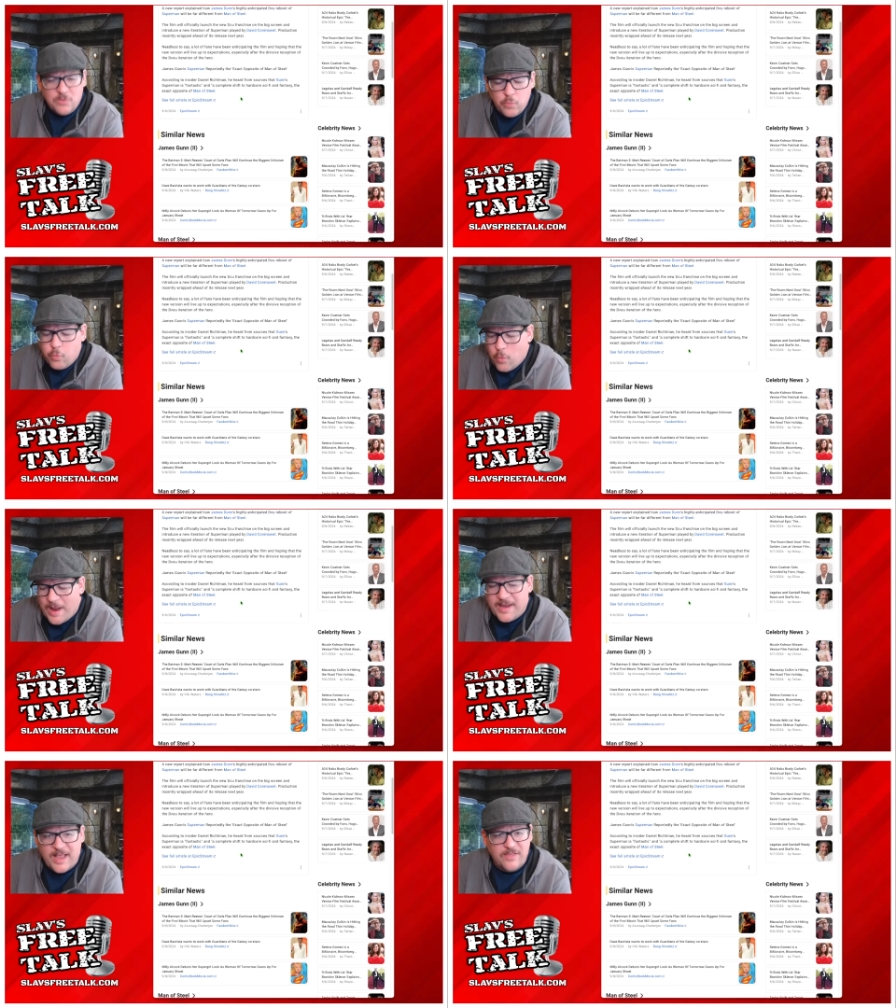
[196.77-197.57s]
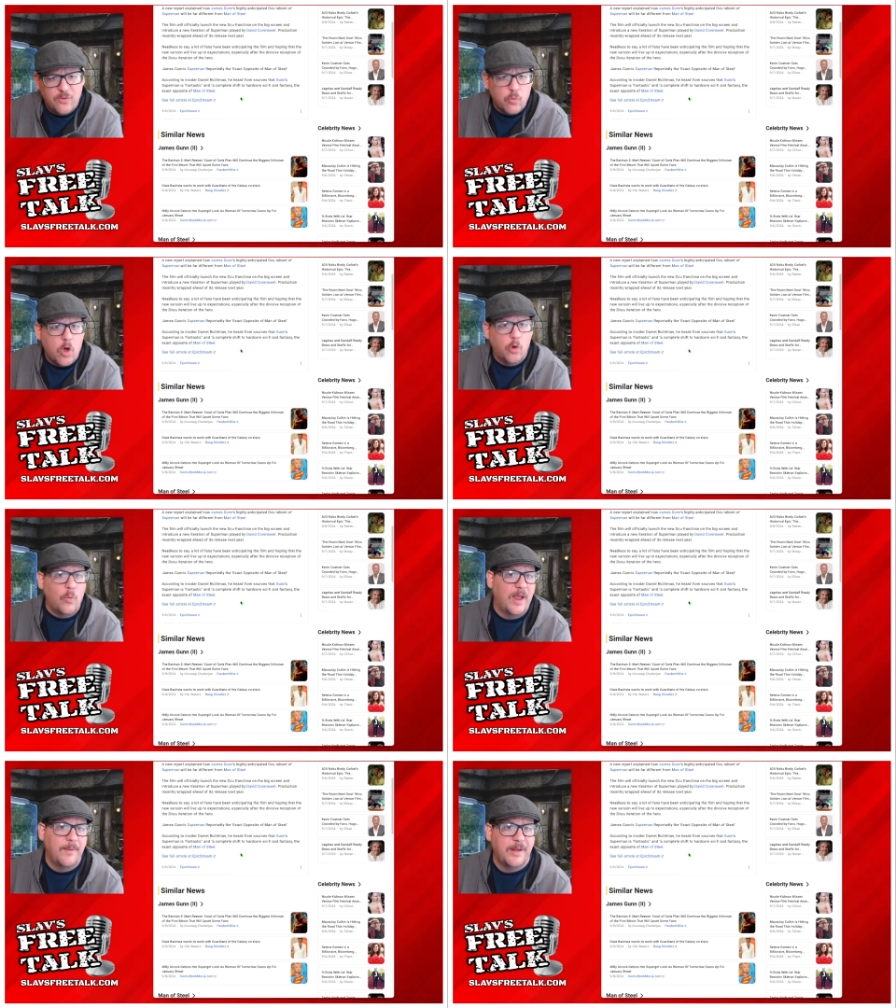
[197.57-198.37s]
went the wrong
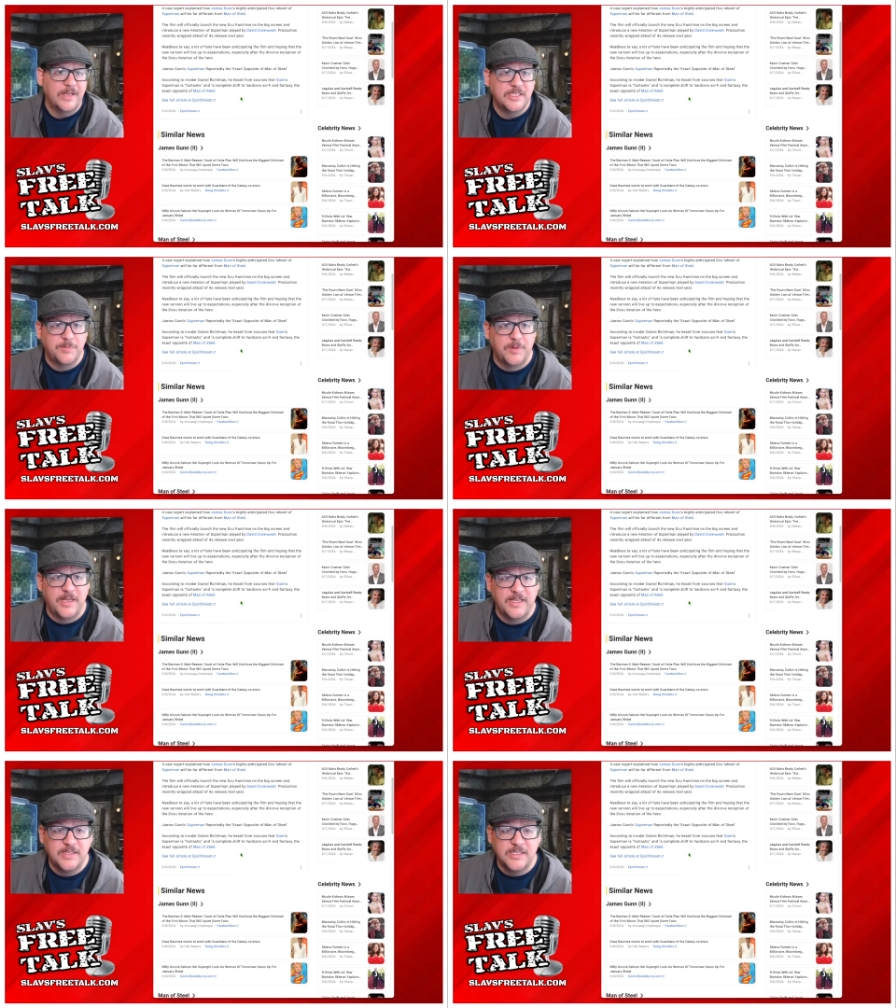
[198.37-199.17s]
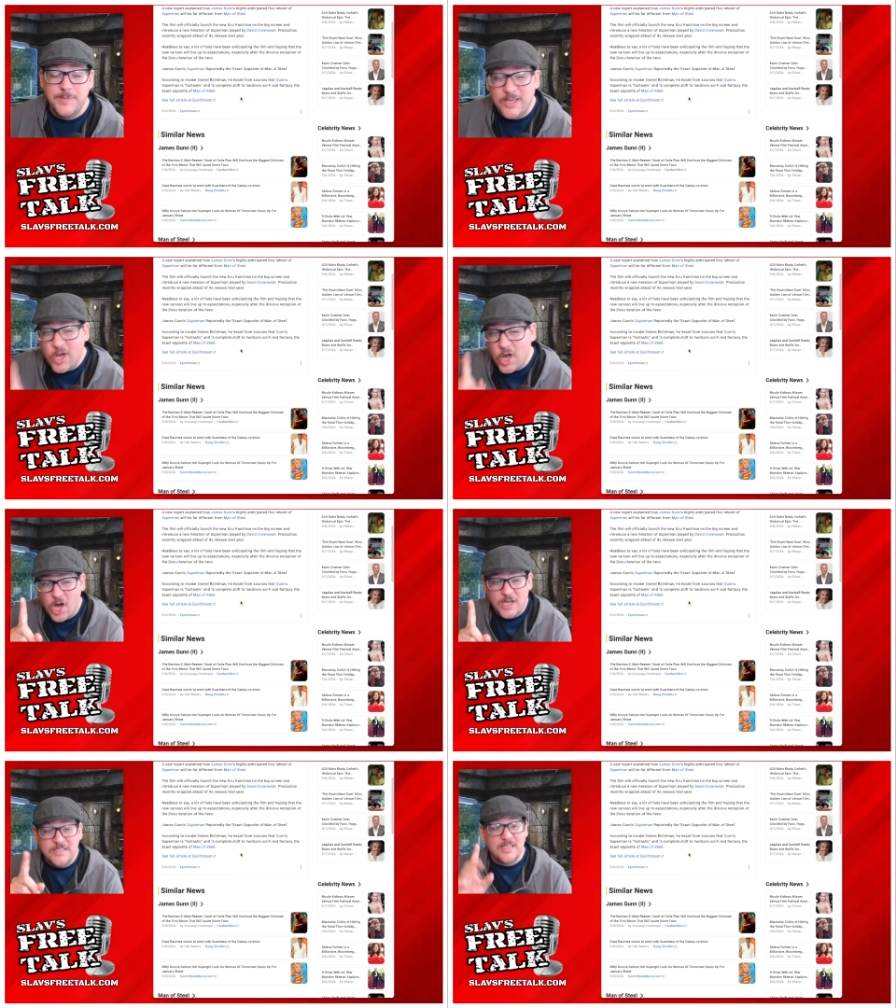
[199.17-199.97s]
way about explaining this
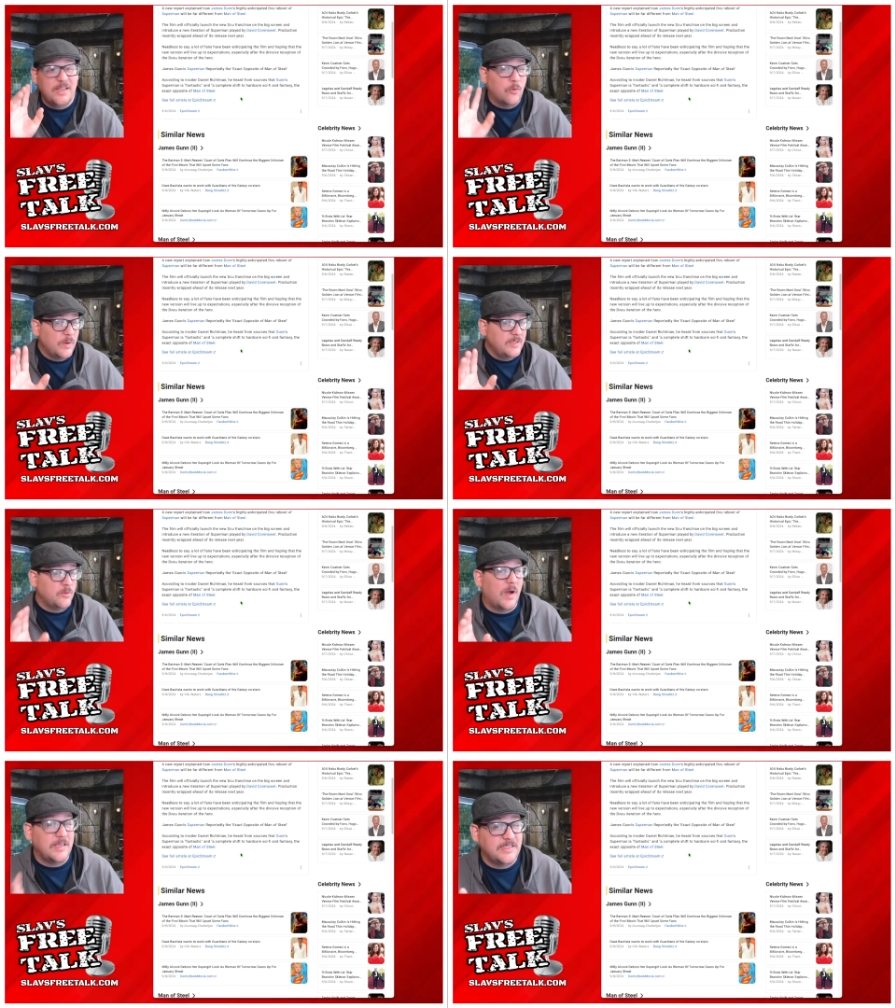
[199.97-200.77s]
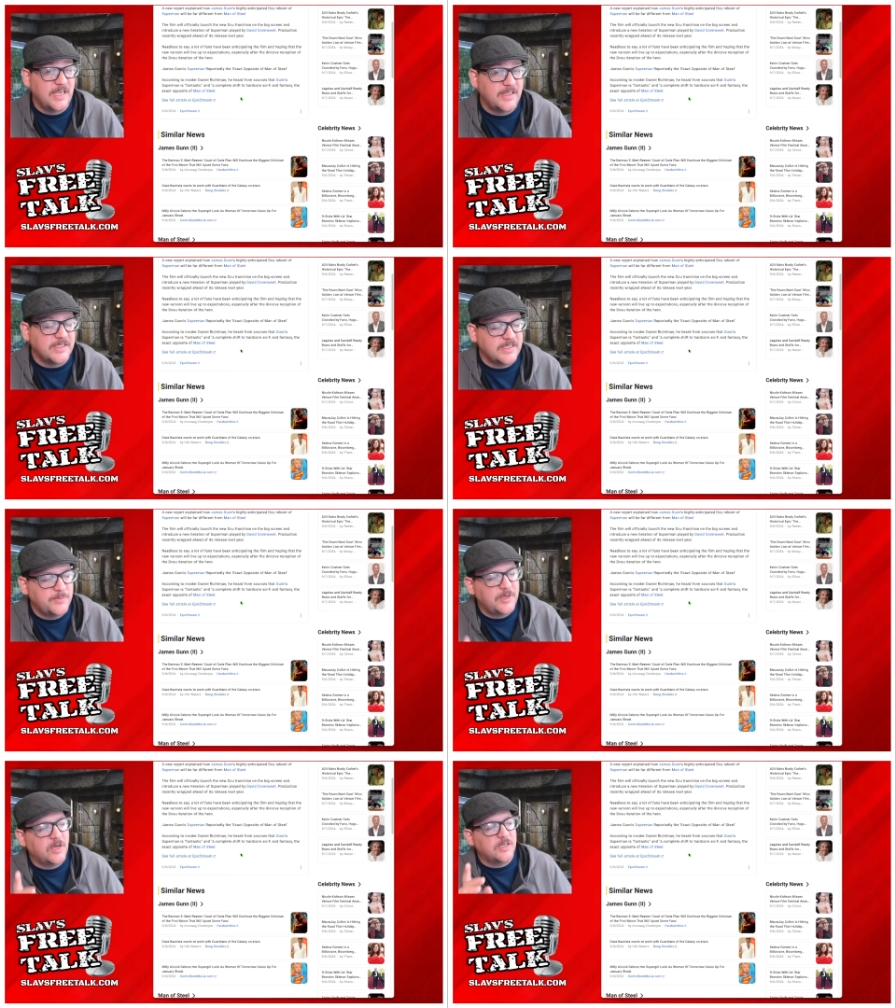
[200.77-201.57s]
because and the reason why I say this is
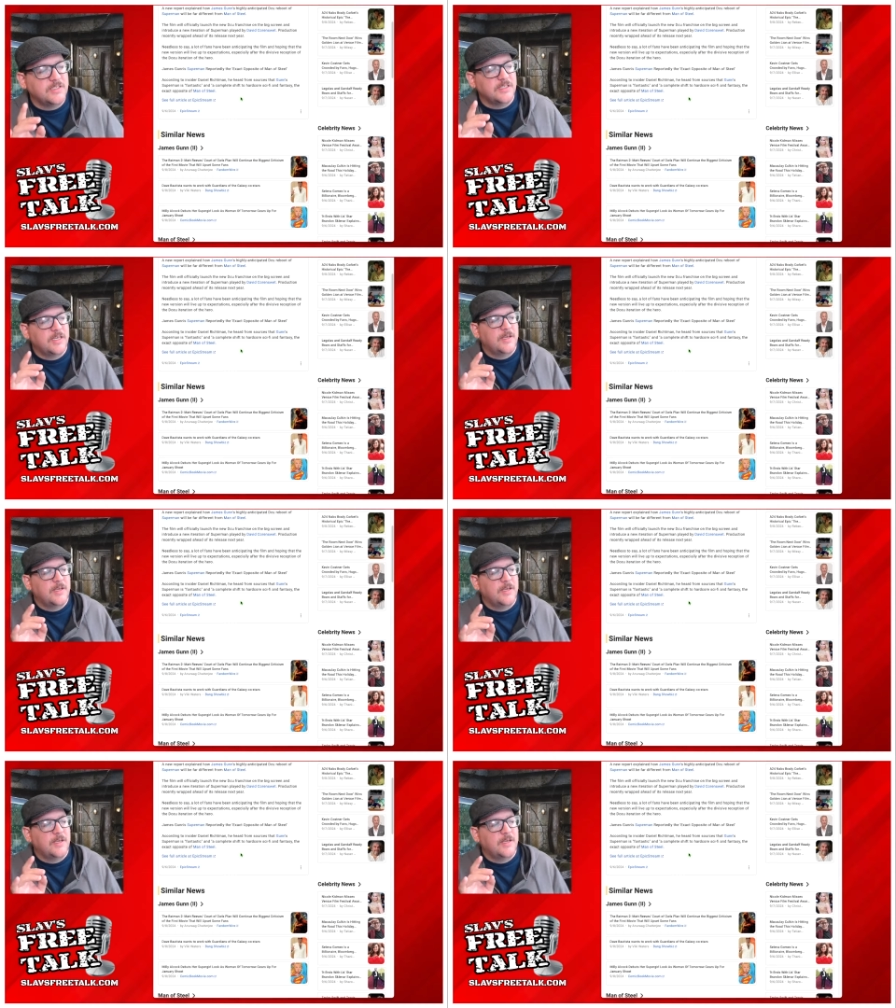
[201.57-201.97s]
because